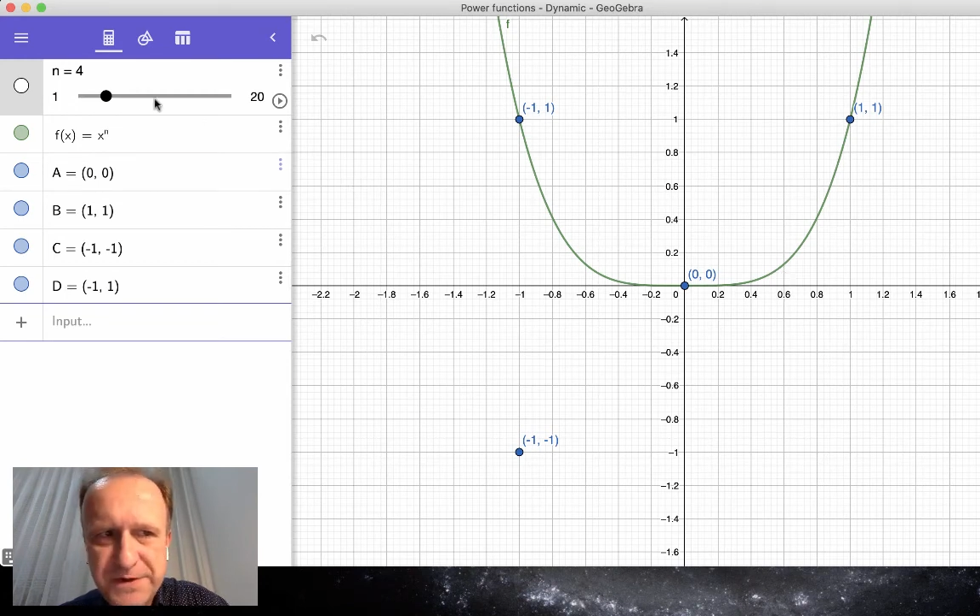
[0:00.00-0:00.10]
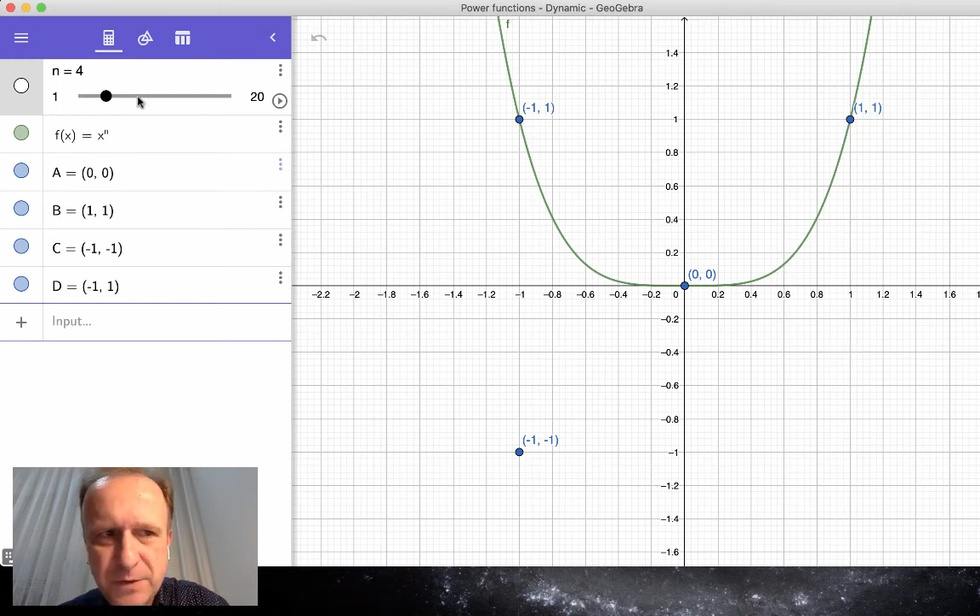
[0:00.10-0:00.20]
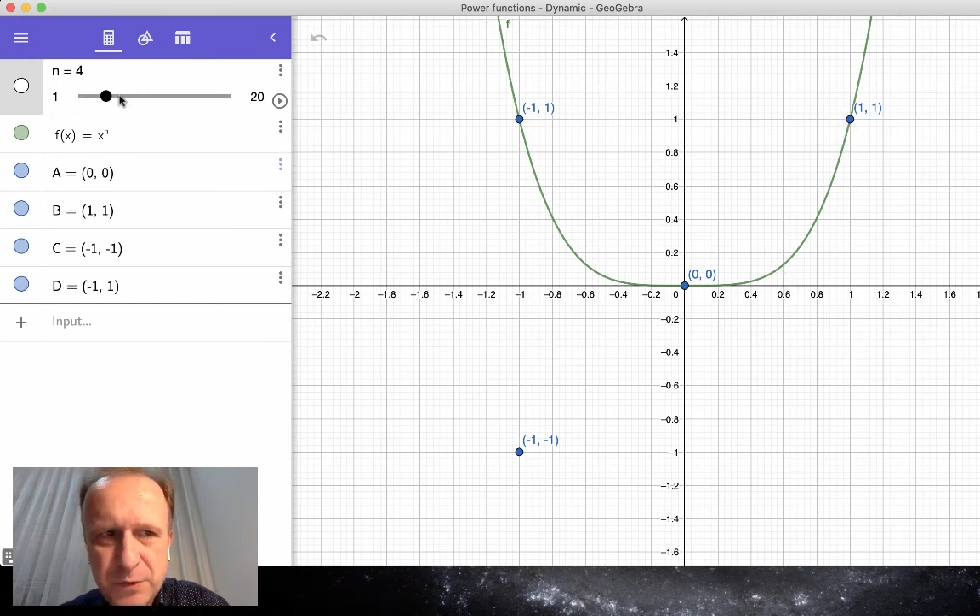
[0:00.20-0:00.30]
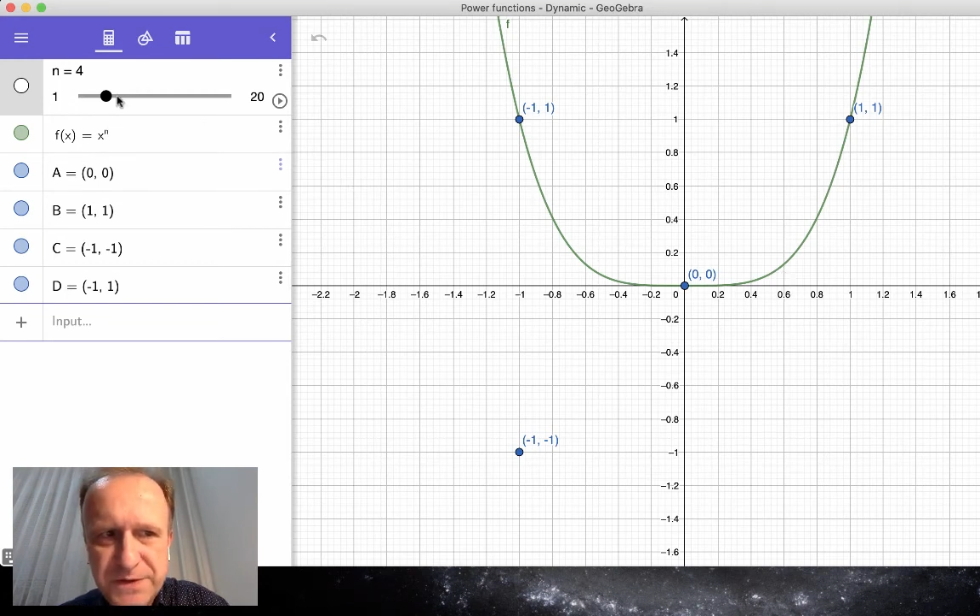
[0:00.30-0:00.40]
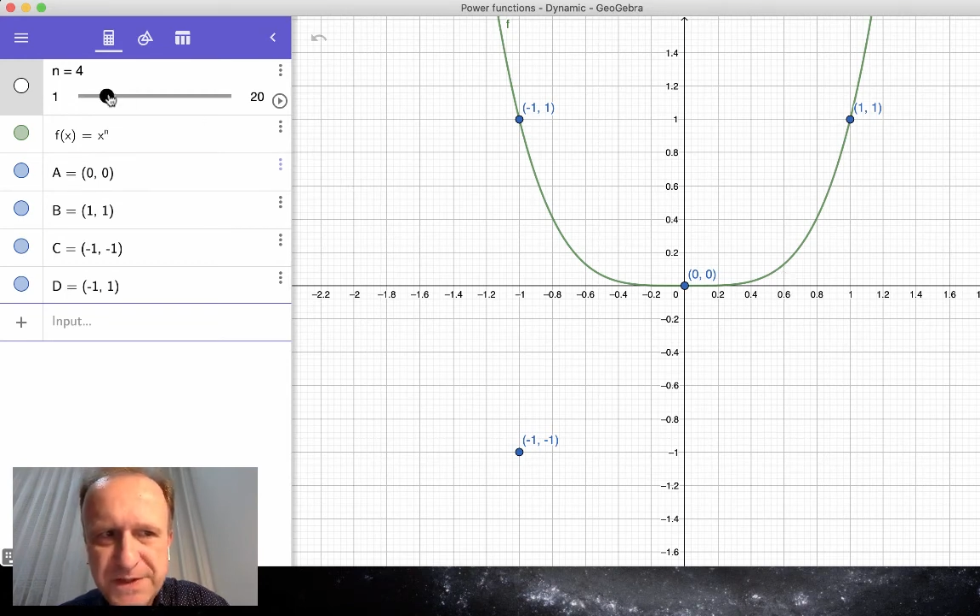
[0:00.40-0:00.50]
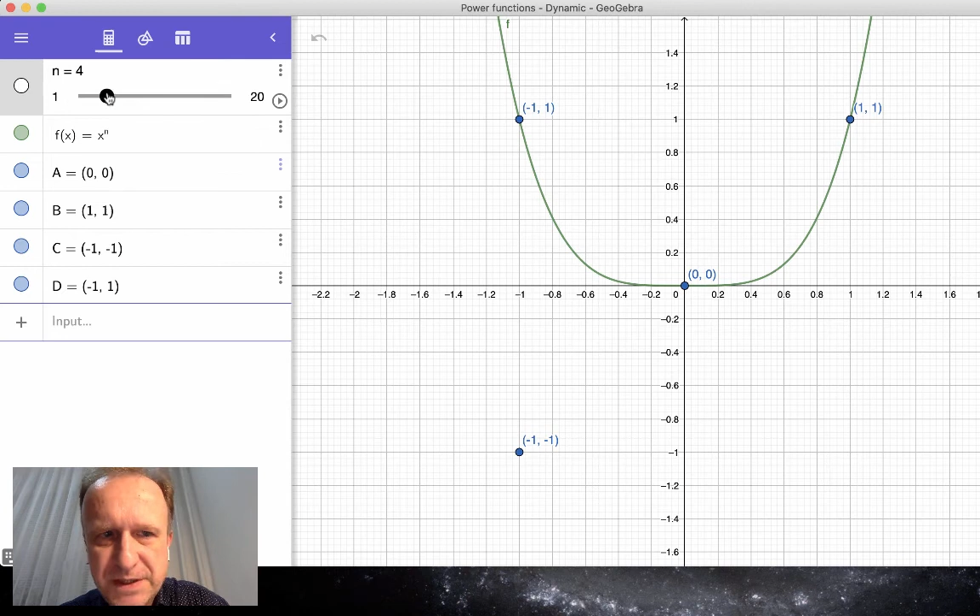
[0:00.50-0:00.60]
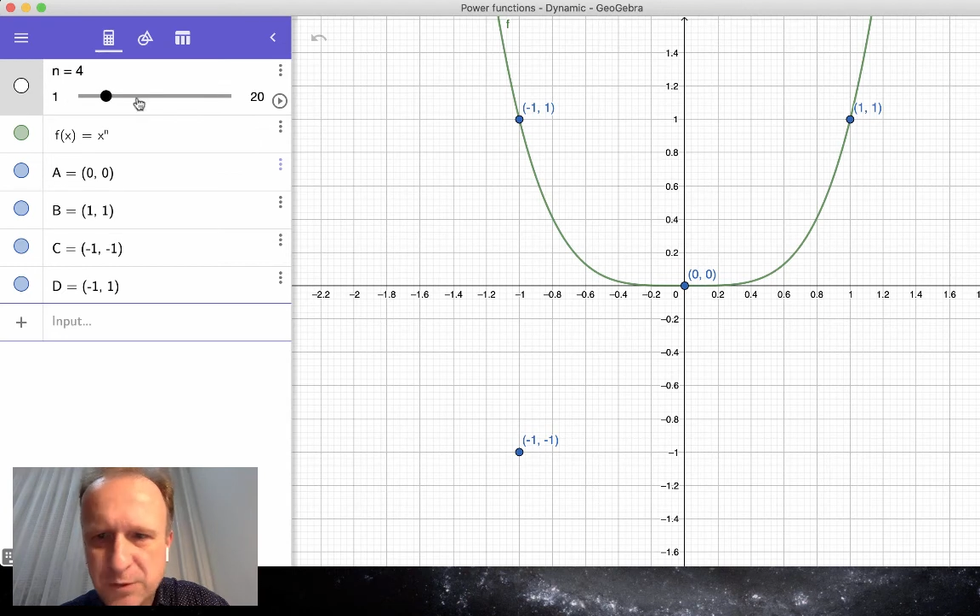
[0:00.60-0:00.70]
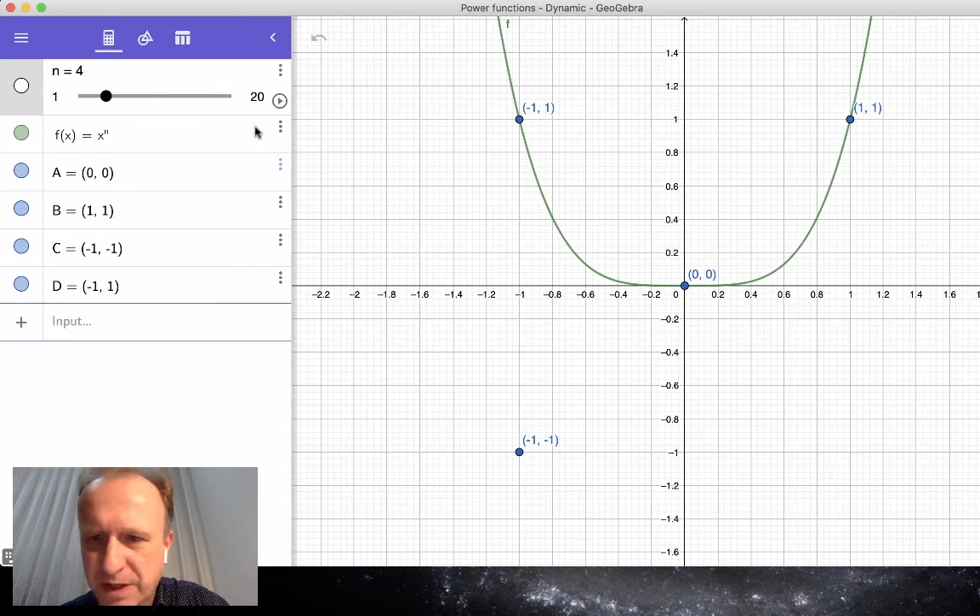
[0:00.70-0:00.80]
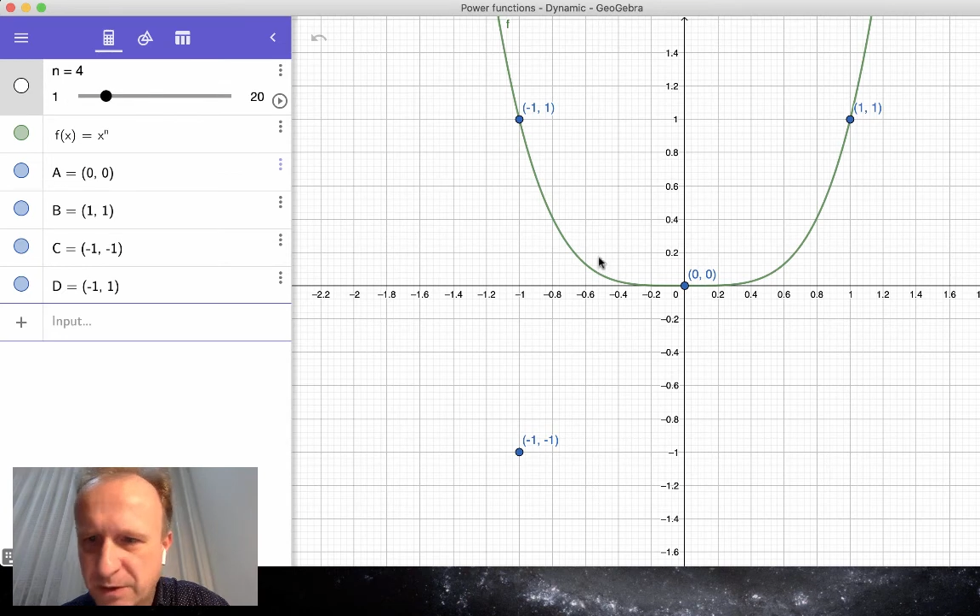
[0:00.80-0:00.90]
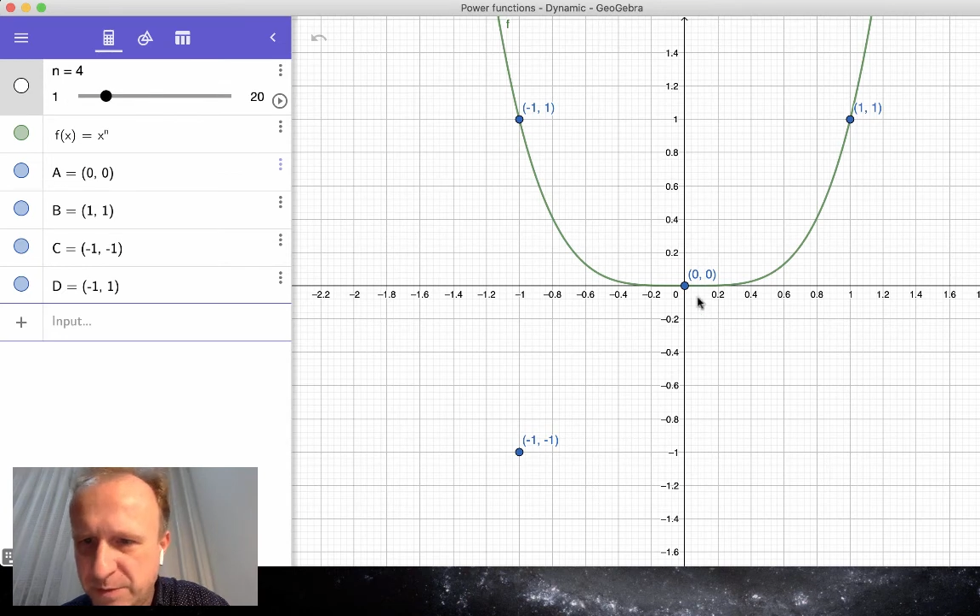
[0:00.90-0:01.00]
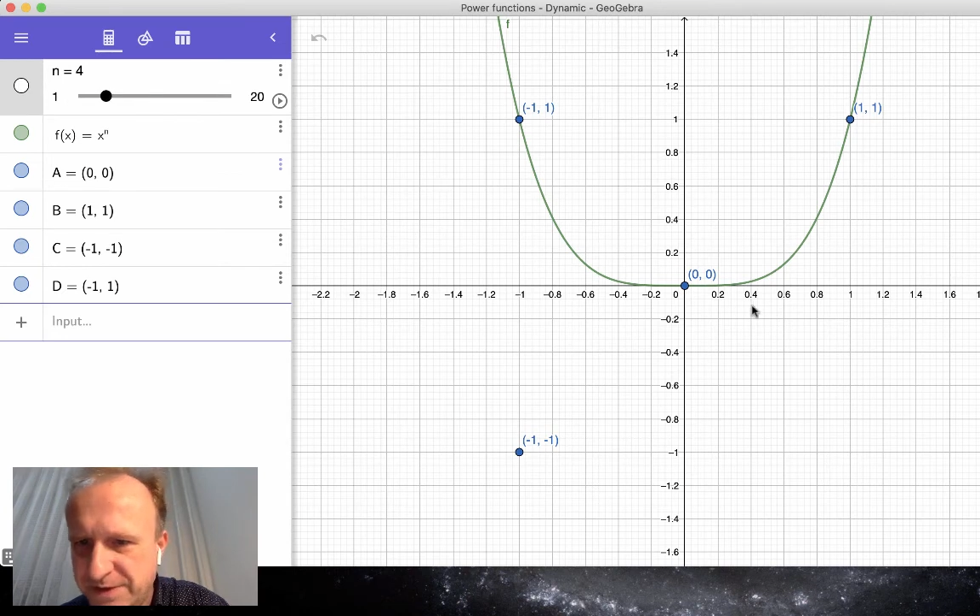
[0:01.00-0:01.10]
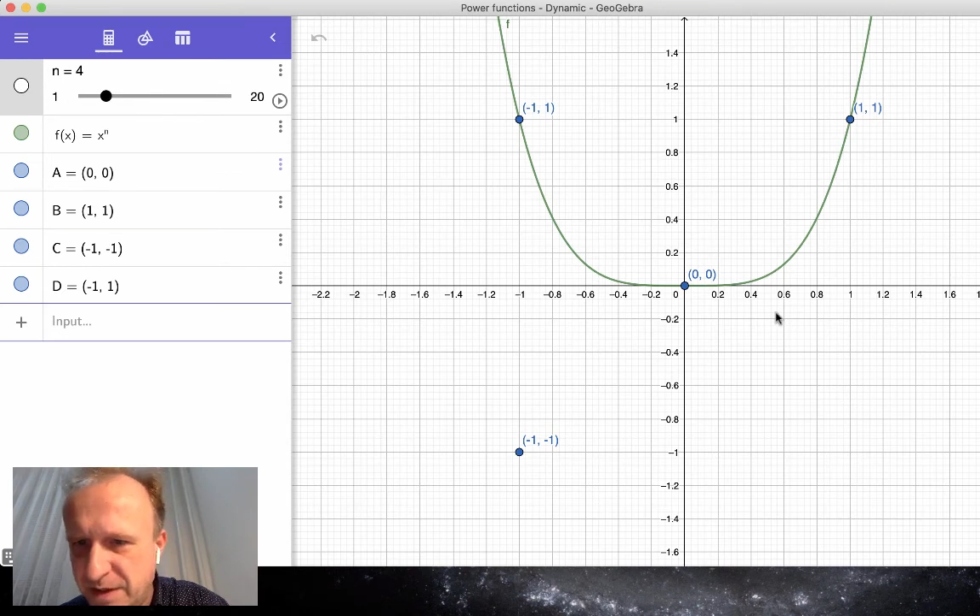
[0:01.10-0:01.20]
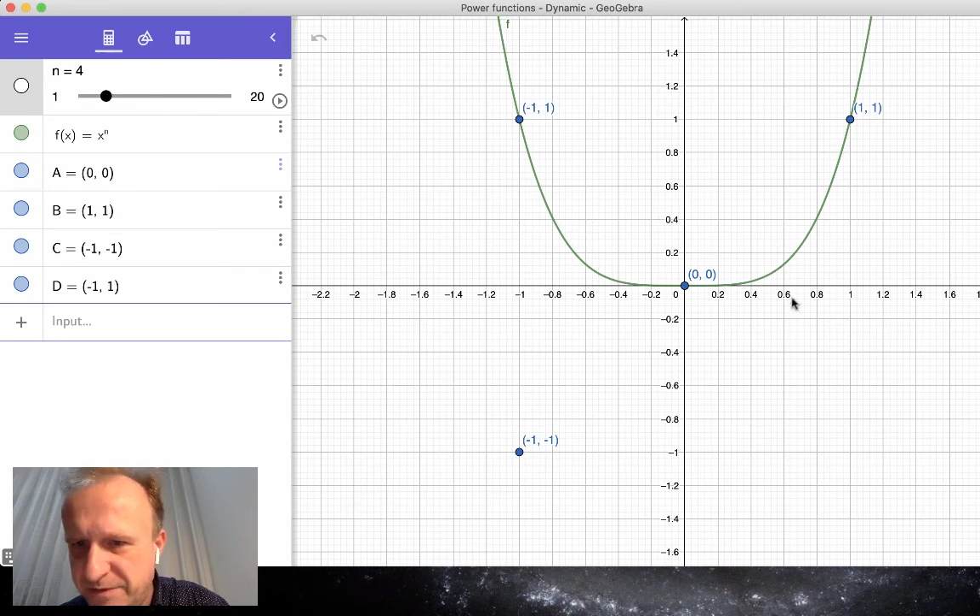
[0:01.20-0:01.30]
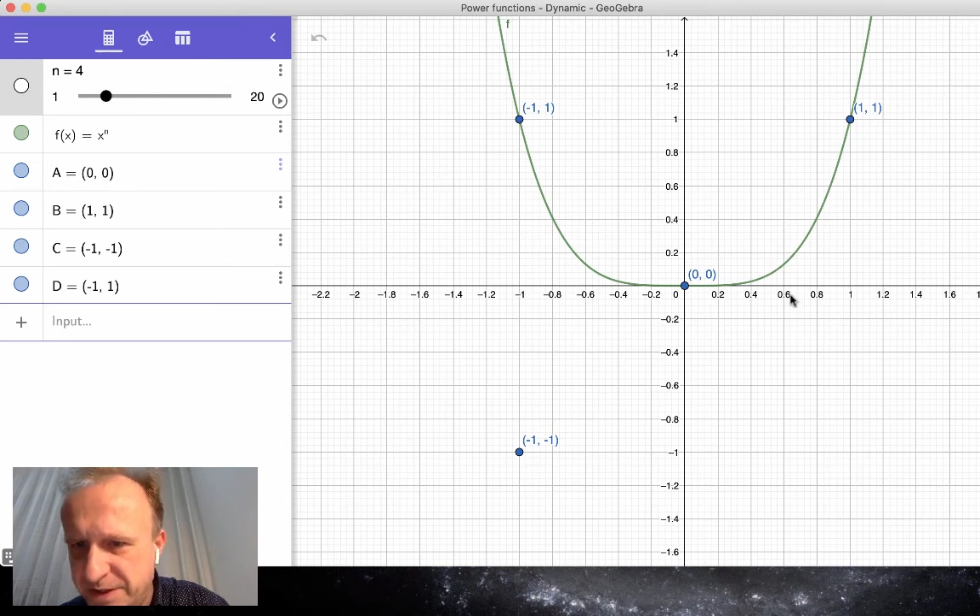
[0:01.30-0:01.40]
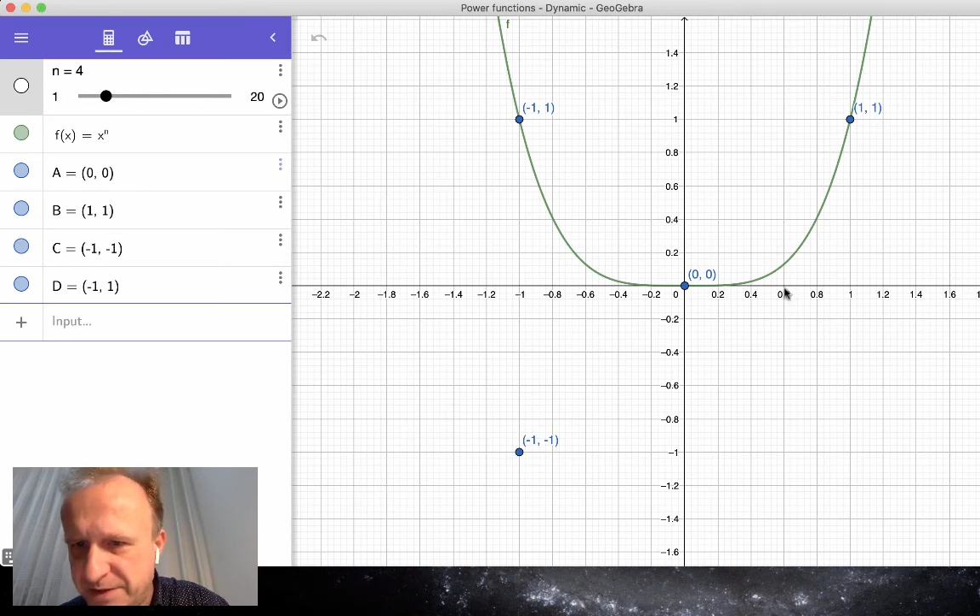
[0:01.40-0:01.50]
So you see, you can observe